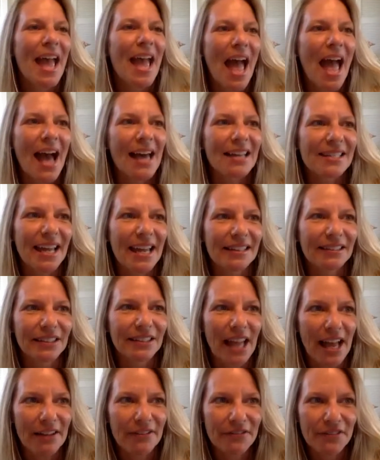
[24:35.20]
as I
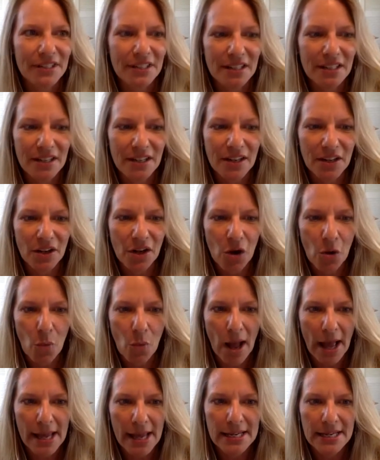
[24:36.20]
left
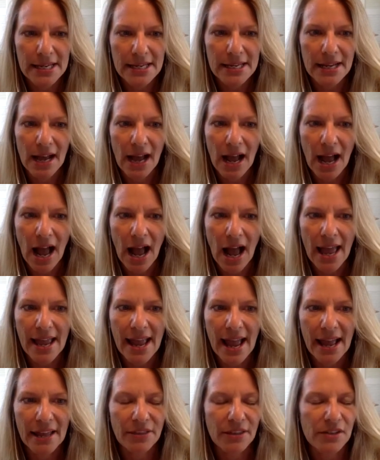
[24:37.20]
Hawaii, I
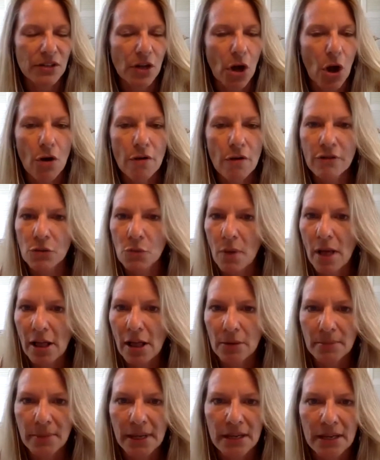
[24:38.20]
had this
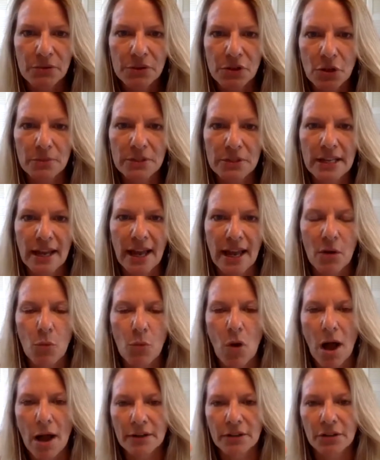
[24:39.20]
overwhelming, it was almost like I
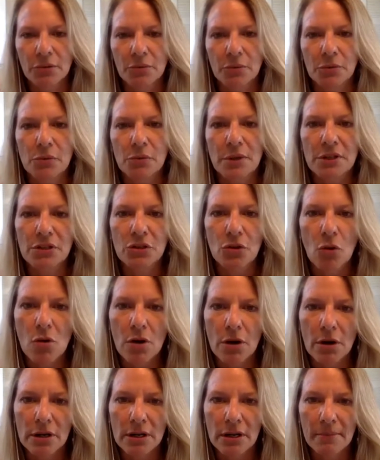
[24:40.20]
walked through a
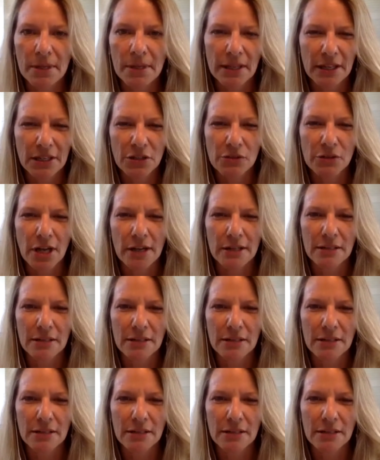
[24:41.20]
door. I mean, like you talked